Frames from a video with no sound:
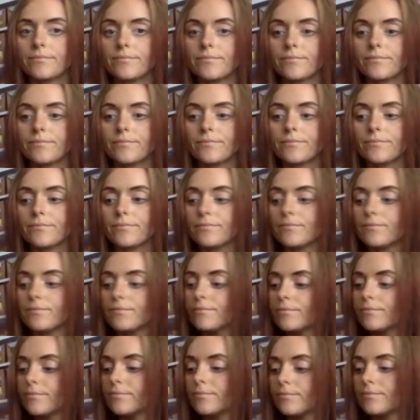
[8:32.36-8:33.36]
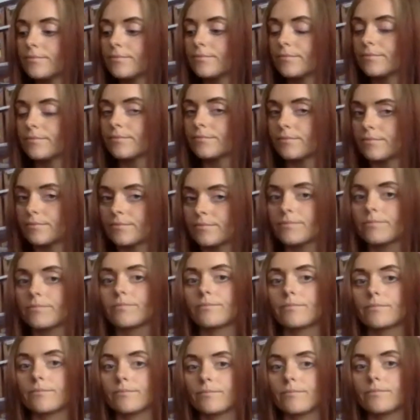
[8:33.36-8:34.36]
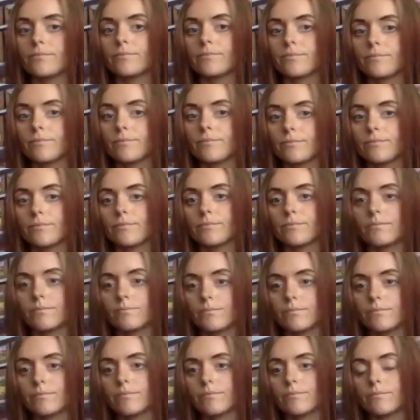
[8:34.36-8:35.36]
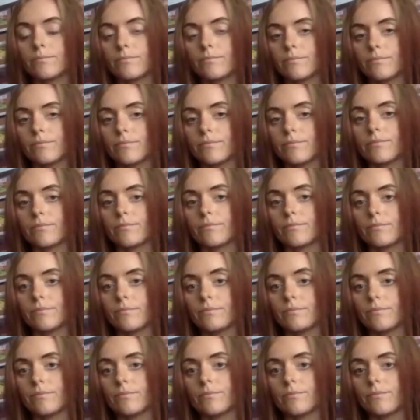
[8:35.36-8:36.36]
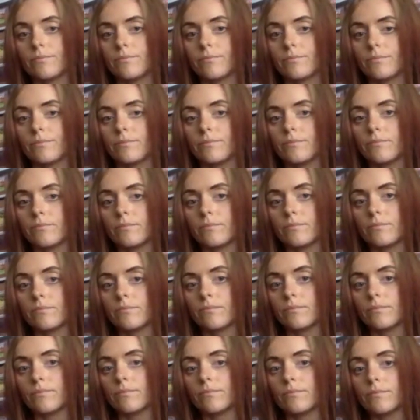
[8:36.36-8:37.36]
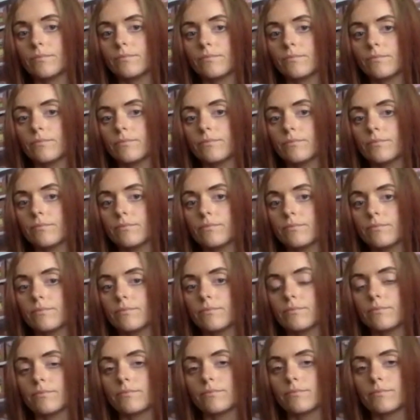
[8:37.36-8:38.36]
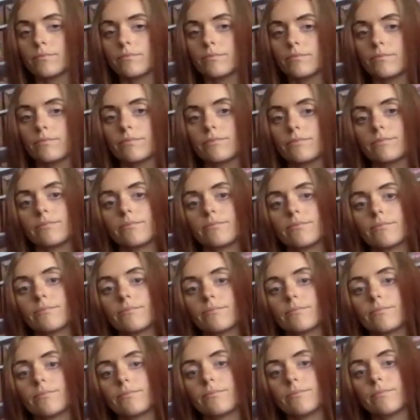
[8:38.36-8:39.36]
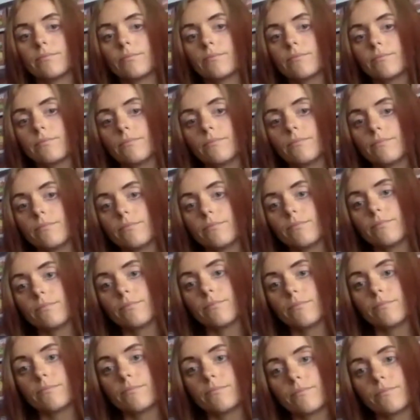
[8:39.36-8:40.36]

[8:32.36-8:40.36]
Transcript: The person shown says nothing.